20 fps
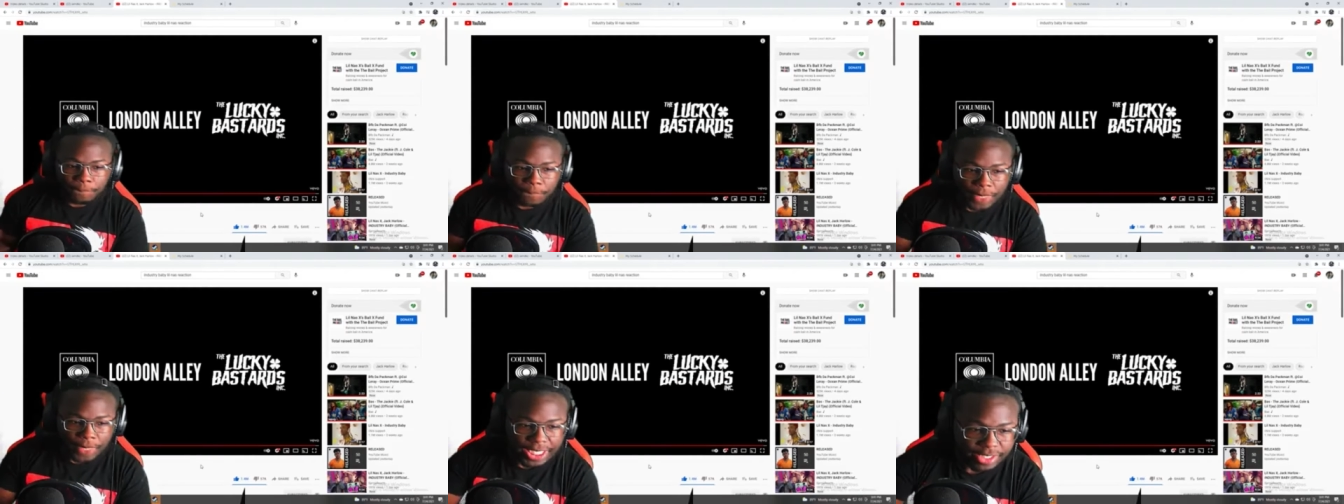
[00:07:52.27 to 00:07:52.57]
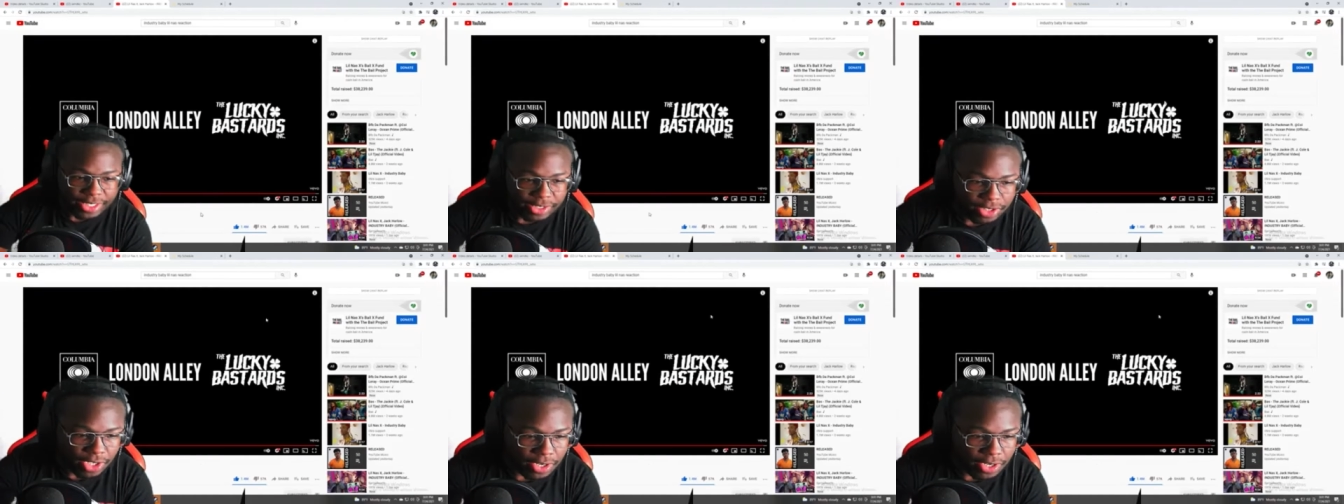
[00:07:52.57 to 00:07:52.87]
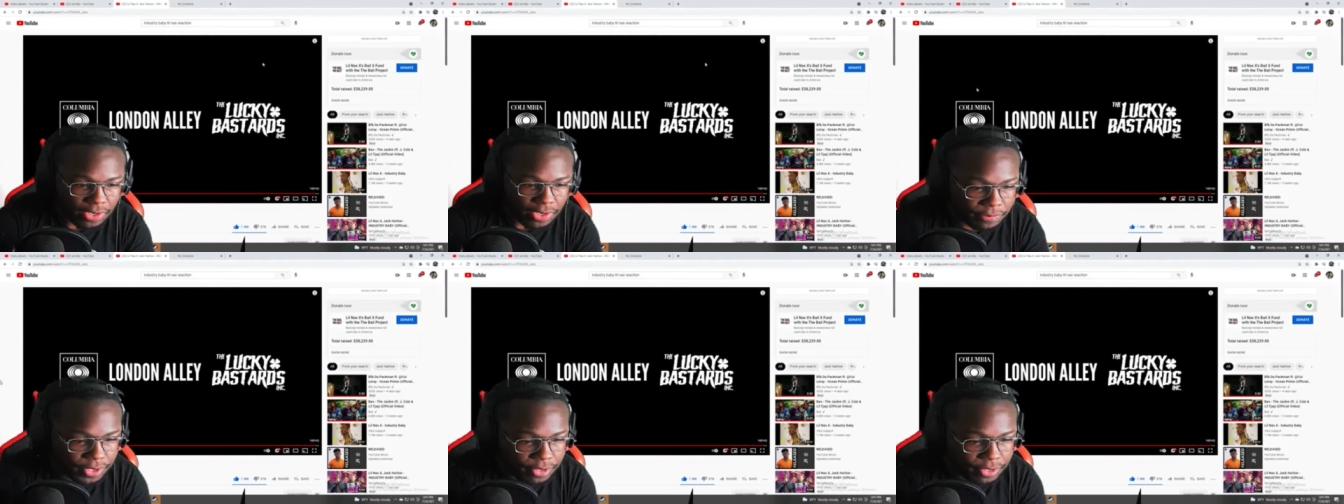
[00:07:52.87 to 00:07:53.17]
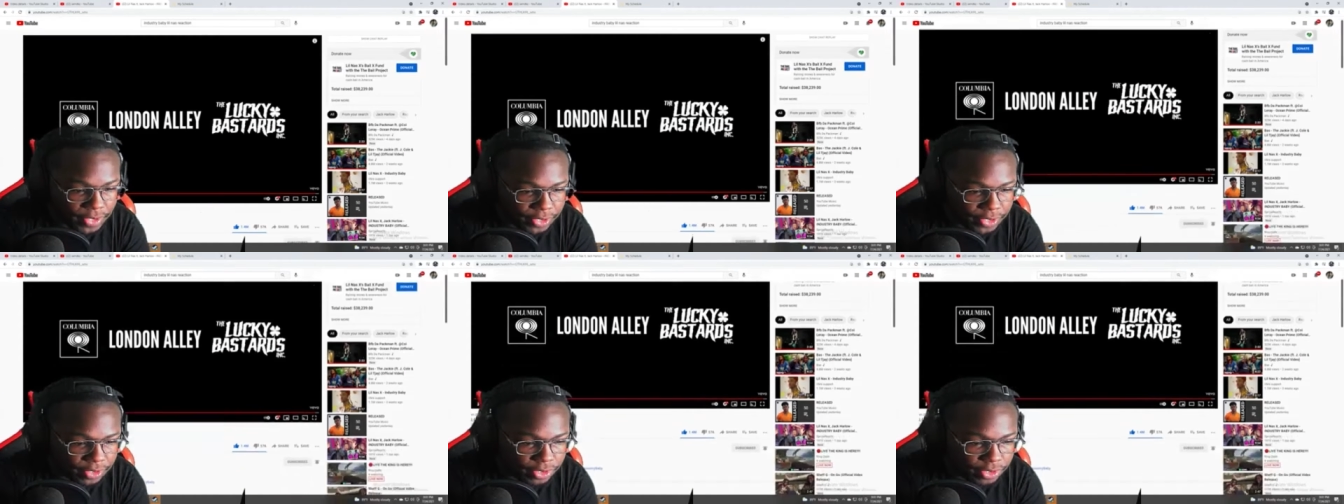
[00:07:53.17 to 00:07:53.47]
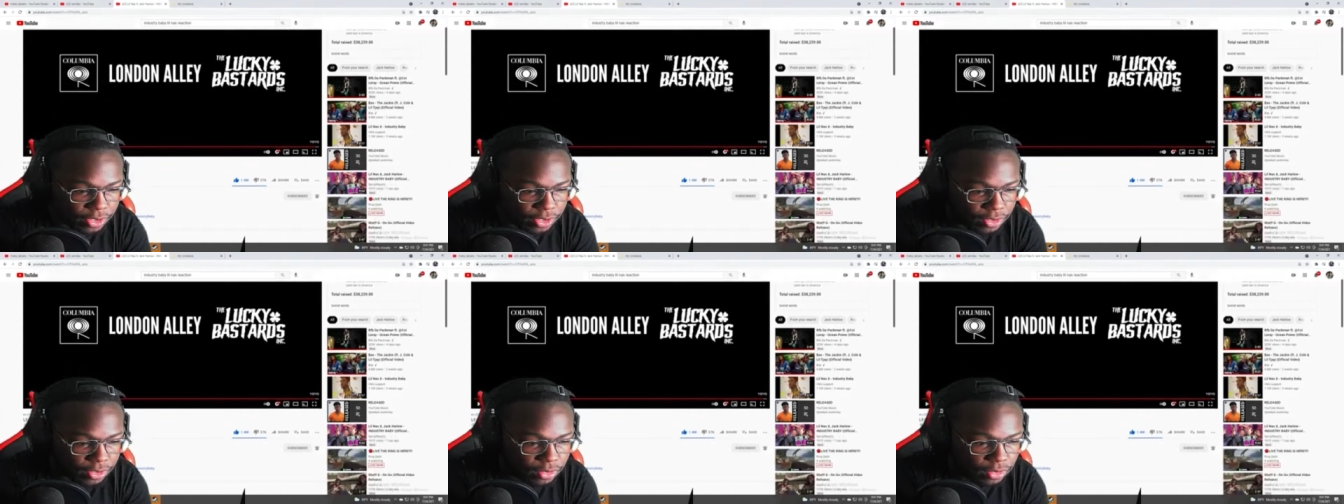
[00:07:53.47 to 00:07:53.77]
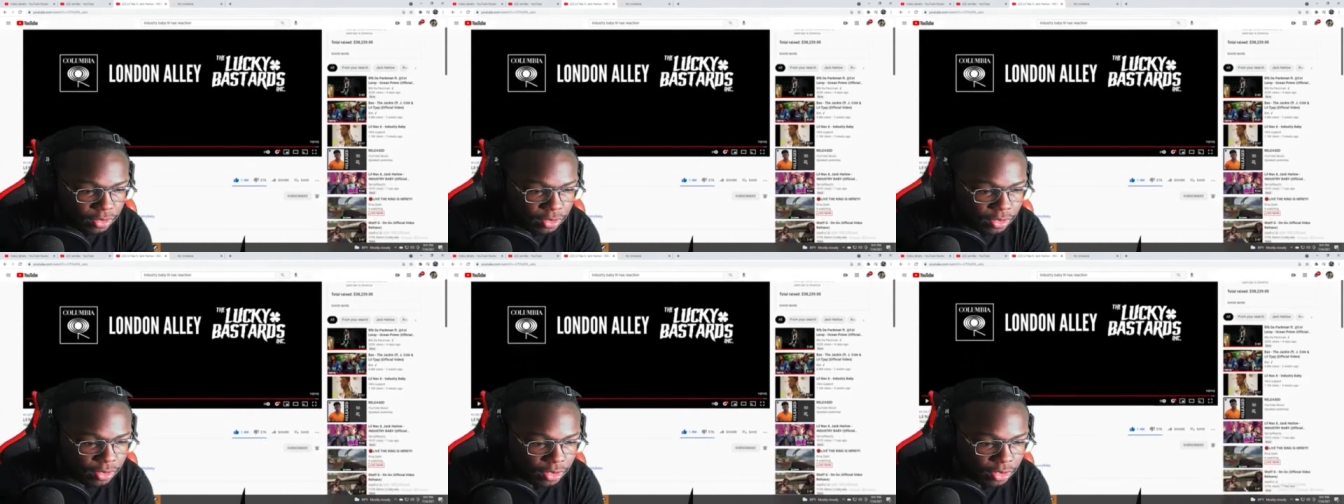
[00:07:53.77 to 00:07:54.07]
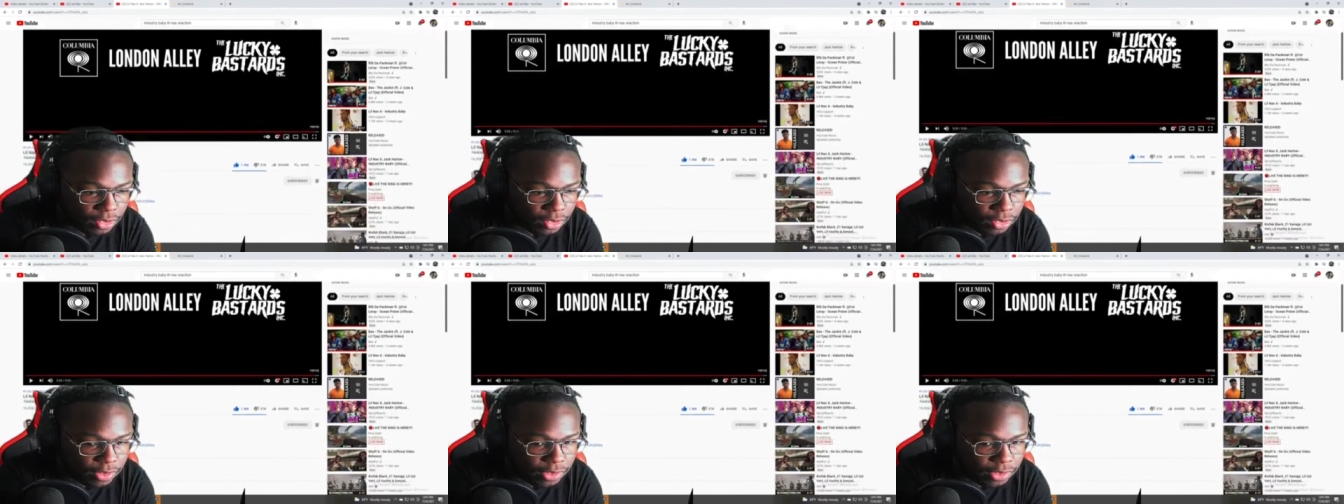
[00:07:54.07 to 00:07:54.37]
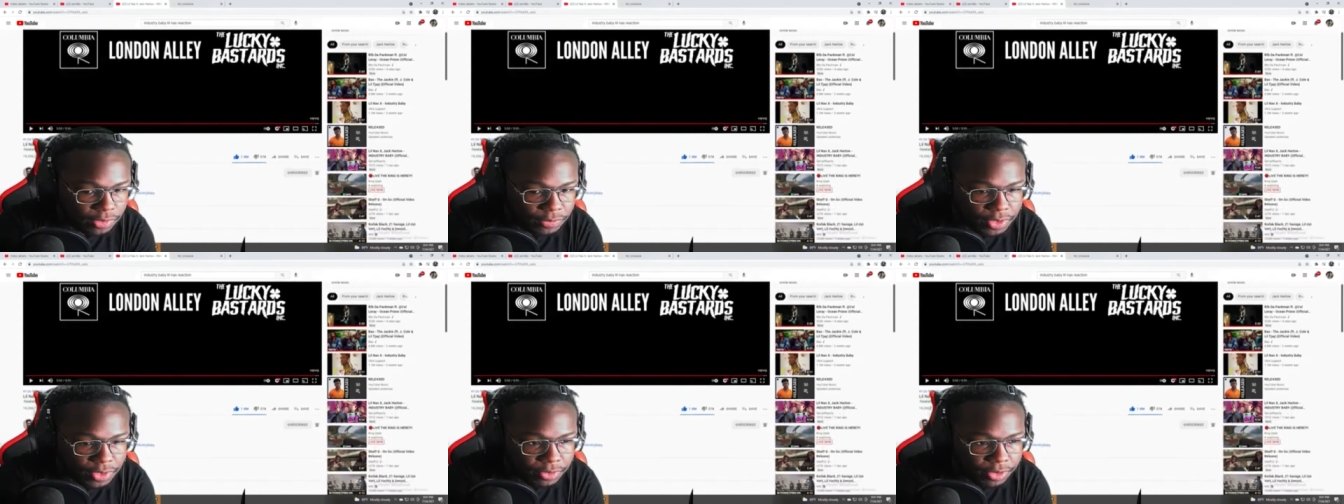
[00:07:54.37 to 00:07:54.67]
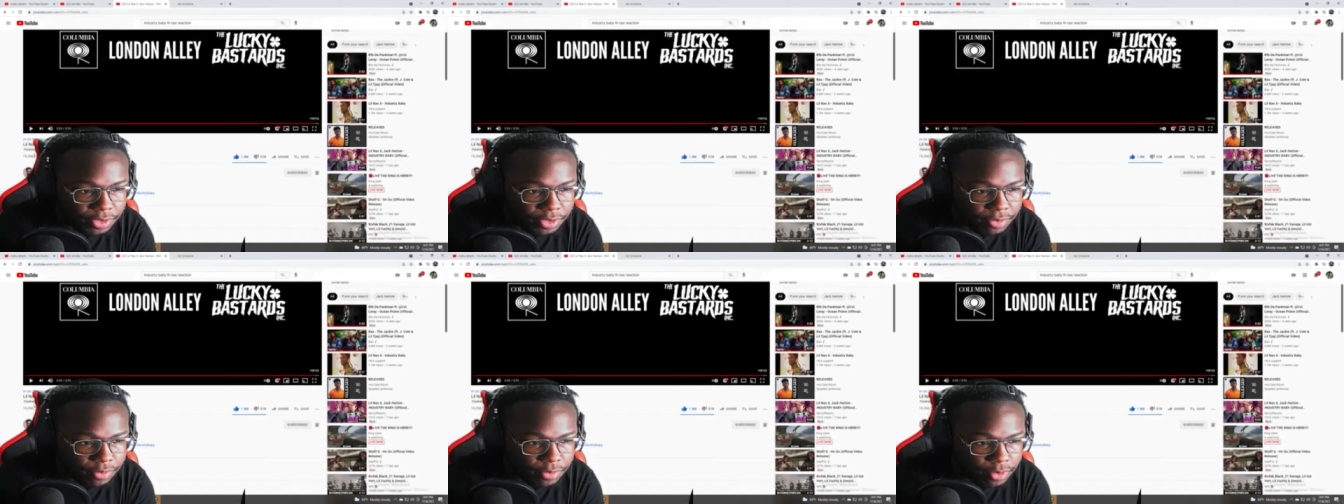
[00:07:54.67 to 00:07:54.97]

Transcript: he started a fundraiser too. What's the fundraiser for?